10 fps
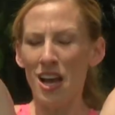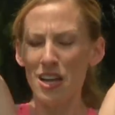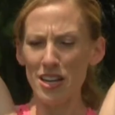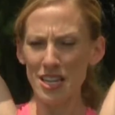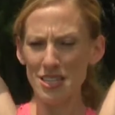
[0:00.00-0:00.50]

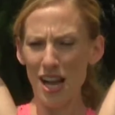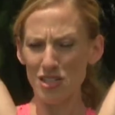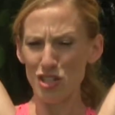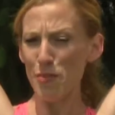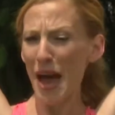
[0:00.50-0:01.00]
You're going to
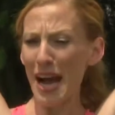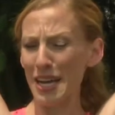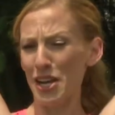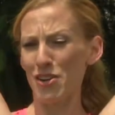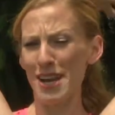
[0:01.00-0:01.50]
touch the back
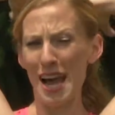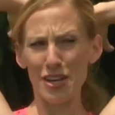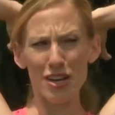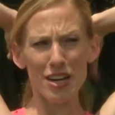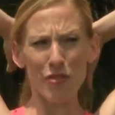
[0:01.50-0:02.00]
of your neck.
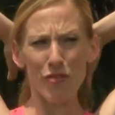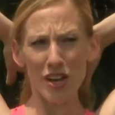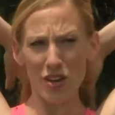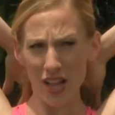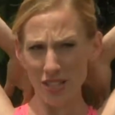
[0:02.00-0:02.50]
You're going to
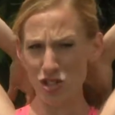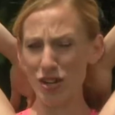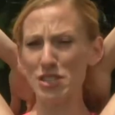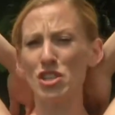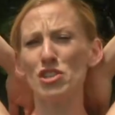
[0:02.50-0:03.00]
feel that
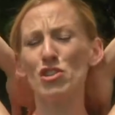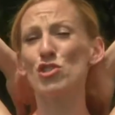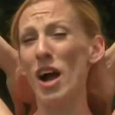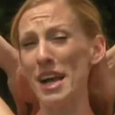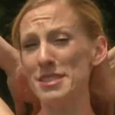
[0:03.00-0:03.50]
stretch in your
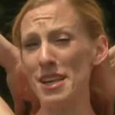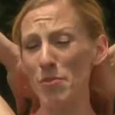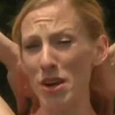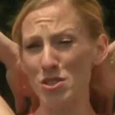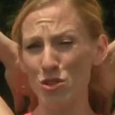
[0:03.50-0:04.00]
tricep
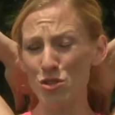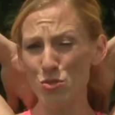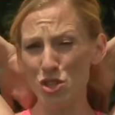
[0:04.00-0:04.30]
muscles,